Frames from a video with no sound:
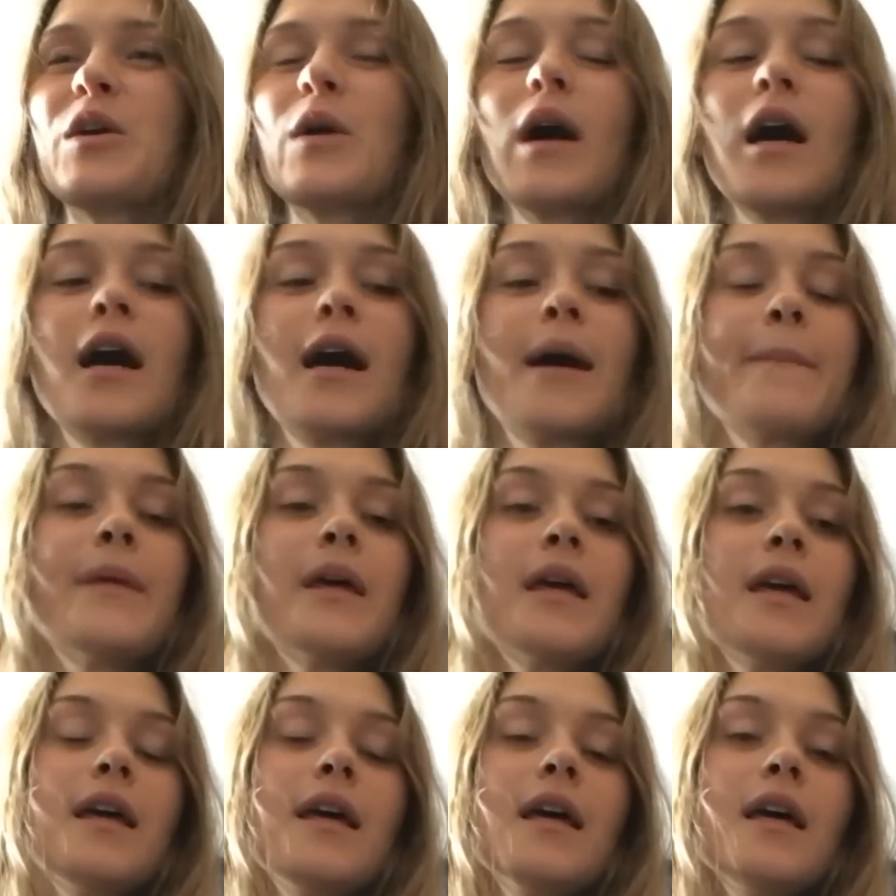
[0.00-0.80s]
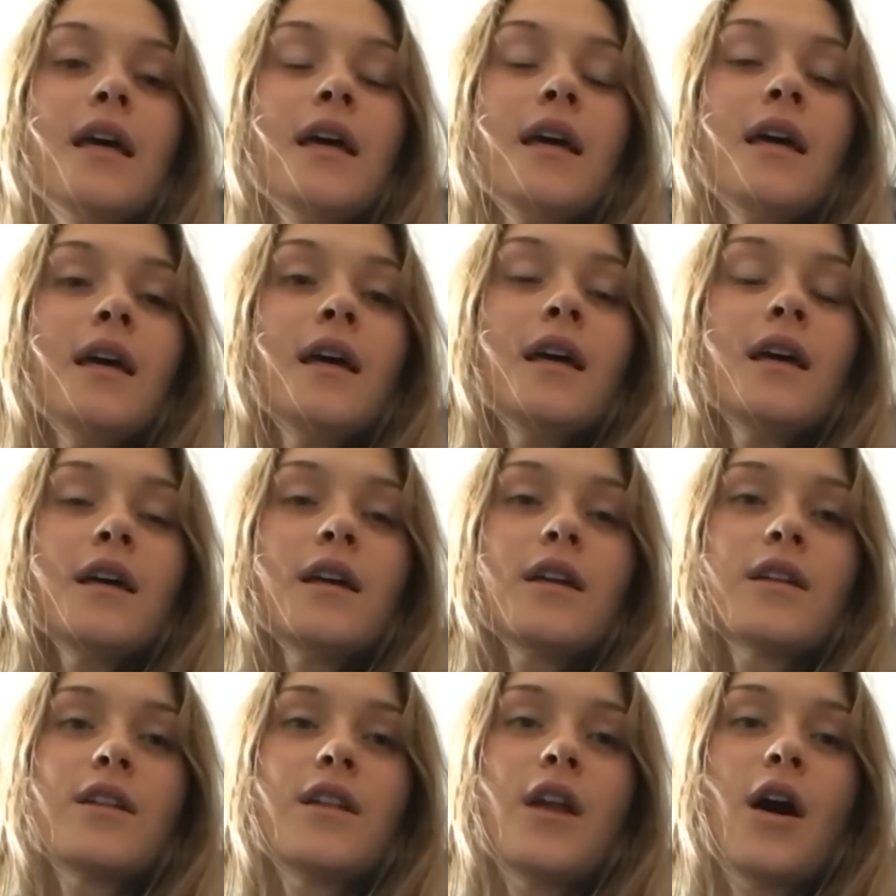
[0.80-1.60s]
you. Um,
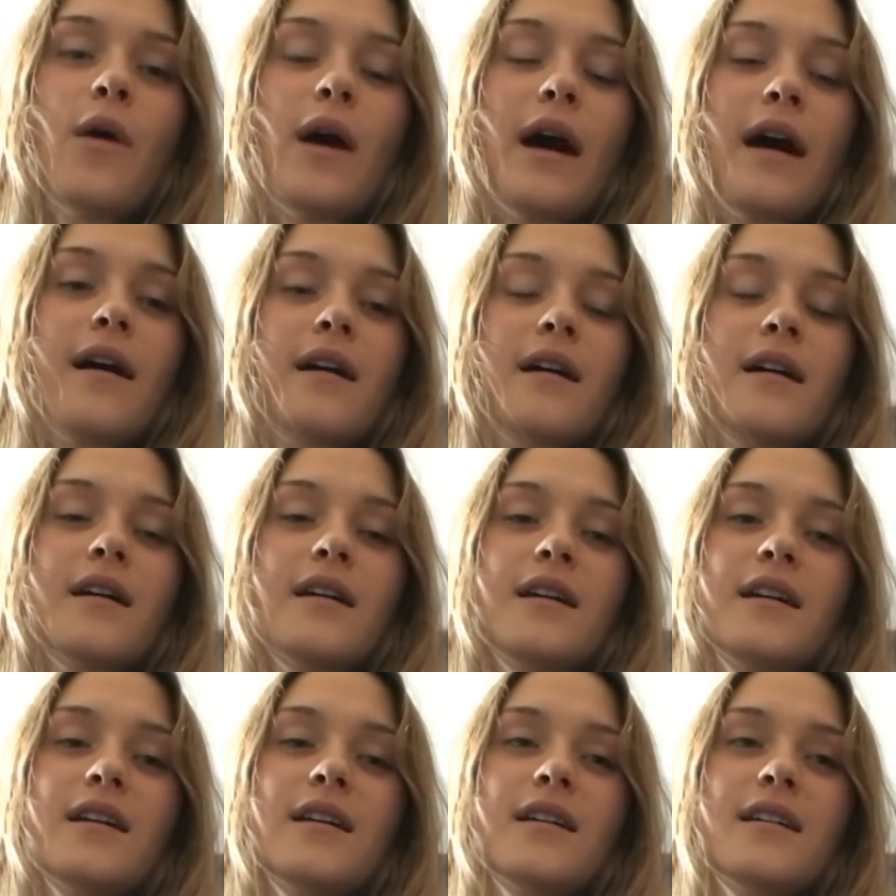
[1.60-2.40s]
no, uh,